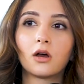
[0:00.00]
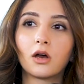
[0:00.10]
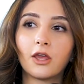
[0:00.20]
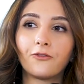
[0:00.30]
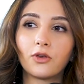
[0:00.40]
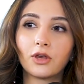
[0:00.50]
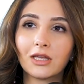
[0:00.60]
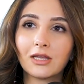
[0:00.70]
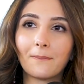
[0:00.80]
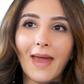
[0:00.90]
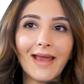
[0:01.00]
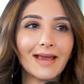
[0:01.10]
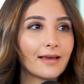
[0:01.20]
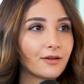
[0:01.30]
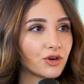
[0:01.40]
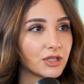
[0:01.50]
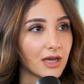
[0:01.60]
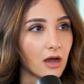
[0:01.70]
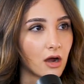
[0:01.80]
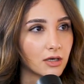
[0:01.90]
If you get a bank
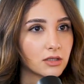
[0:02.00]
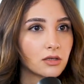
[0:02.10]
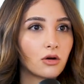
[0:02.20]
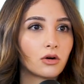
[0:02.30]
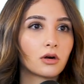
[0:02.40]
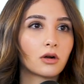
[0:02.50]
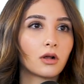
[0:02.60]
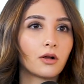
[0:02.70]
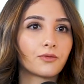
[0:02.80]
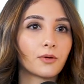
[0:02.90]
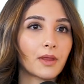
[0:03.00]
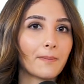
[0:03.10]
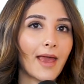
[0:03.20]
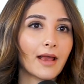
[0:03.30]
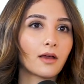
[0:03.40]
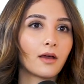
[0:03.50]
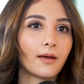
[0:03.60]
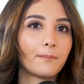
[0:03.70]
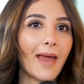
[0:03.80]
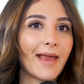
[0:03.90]
credit card or from the bank
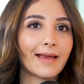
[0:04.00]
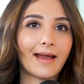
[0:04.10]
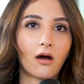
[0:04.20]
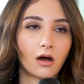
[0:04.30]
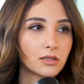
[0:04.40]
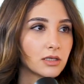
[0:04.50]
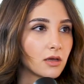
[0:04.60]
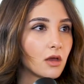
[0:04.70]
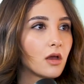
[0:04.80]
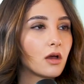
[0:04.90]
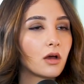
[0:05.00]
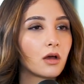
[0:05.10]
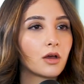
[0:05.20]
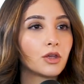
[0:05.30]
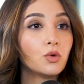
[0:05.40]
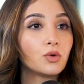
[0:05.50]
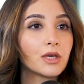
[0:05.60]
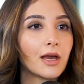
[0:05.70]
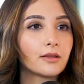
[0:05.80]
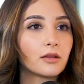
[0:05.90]
bank card,
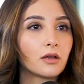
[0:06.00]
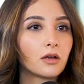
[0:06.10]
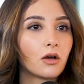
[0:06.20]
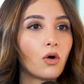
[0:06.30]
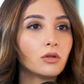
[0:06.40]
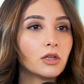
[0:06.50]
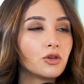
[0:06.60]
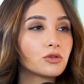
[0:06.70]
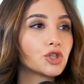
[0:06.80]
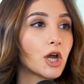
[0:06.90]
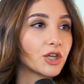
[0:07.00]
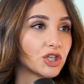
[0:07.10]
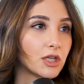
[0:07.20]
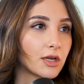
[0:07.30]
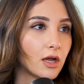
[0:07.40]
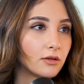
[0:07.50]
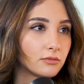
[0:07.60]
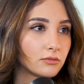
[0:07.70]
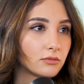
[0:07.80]
you can only use Turkish lira.